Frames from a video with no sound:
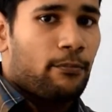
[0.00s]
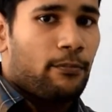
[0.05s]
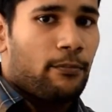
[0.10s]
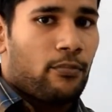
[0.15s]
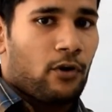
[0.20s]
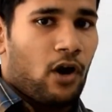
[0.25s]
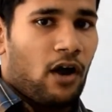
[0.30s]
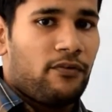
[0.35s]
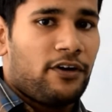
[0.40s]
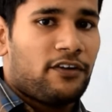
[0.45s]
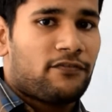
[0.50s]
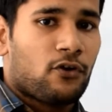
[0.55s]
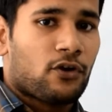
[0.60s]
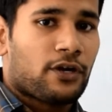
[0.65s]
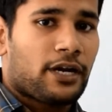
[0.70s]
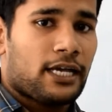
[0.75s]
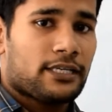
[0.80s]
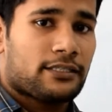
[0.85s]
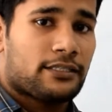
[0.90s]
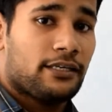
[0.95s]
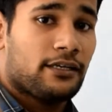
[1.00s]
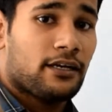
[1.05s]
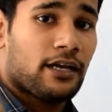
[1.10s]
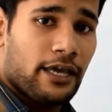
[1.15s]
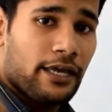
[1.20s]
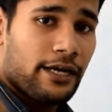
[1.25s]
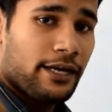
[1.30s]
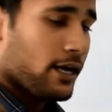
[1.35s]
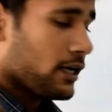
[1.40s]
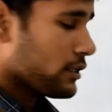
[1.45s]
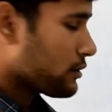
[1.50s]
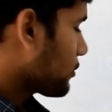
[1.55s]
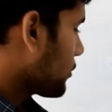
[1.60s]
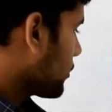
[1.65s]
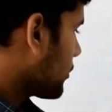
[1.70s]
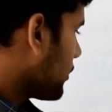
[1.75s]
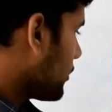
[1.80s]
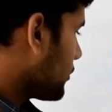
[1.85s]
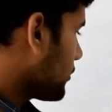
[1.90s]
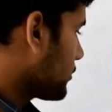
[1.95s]
profit forecasting areas.
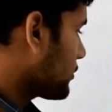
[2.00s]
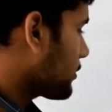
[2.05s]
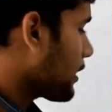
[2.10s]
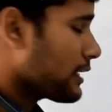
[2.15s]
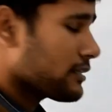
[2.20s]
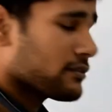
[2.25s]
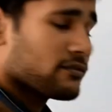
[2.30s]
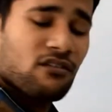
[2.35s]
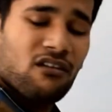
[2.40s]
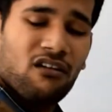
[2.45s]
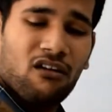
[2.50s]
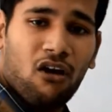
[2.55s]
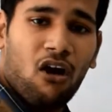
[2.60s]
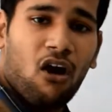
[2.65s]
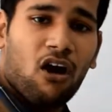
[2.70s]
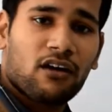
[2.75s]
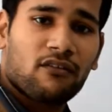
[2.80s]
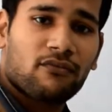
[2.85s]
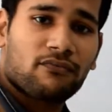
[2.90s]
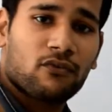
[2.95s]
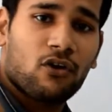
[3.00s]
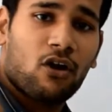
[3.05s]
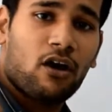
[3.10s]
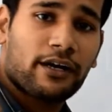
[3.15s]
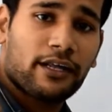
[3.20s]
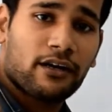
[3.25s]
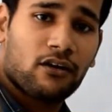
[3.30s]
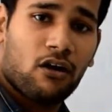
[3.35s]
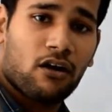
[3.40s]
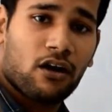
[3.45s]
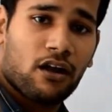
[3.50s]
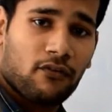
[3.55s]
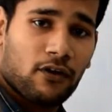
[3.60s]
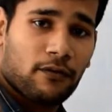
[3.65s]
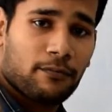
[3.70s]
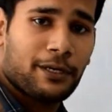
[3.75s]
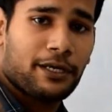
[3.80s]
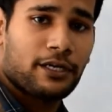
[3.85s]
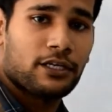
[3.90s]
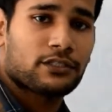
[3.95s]
This has lot of
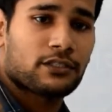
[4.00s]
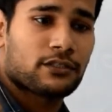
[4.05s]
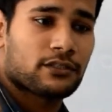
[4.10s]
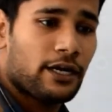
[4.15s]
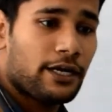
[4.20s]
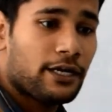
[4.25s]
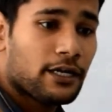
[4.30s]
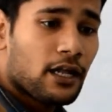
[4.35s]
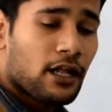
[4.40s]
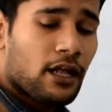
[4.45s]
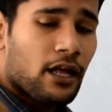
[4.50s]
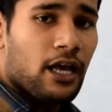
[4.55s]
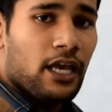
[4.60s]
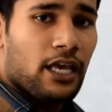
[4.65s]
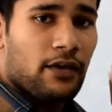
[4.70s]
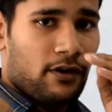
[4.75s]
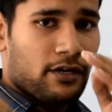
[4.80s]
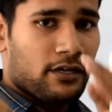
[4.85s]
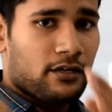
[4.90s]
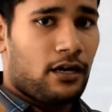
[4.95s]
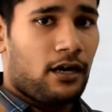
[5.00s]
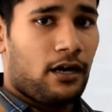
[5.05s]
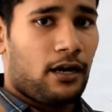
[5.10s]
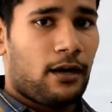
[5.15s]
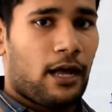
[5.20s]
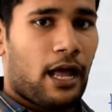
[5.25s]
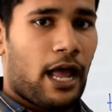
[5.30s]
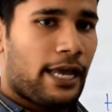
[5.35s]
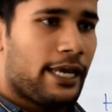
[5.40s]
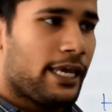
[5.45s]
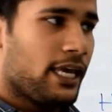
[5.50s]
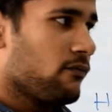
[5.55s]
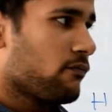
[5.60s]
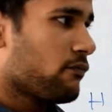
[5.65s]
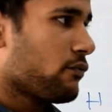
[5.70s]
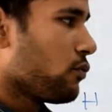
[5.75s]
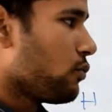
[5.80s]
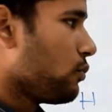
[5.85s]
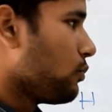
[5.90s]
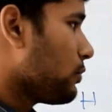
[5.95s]
applications, right? Even I gave
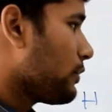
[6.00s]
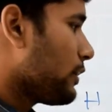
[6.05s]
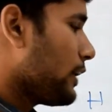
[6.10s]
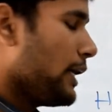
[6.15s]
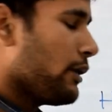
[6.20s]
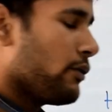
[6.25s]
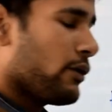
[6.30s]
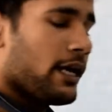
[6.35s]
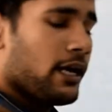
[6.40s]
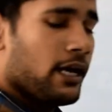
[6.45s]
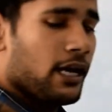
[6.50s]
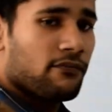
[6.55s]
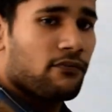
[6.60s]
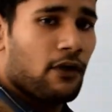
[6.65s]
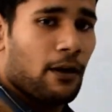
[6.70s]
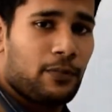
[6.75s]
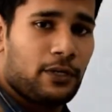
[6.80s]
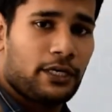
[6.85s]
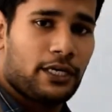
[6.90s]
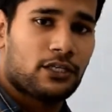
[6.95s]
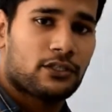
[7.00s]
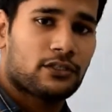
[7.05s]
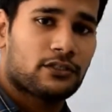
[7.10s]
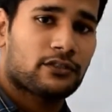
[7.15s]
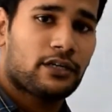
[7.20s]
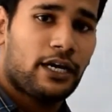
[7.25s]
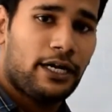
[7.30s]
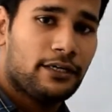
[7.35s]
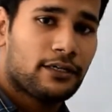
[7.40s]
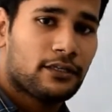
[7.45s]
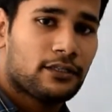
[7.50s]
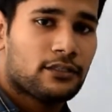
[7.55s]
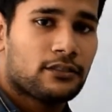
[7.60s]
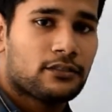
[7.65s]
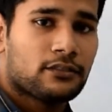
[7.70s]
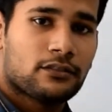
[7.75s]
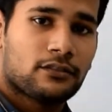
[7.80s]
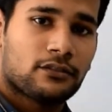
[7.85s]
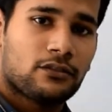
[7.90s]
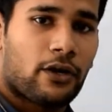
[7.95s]
few day-to-day life applications, right?
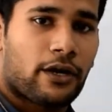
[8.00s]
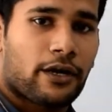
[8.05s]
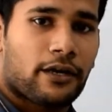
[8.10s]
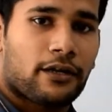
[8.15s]
Okay.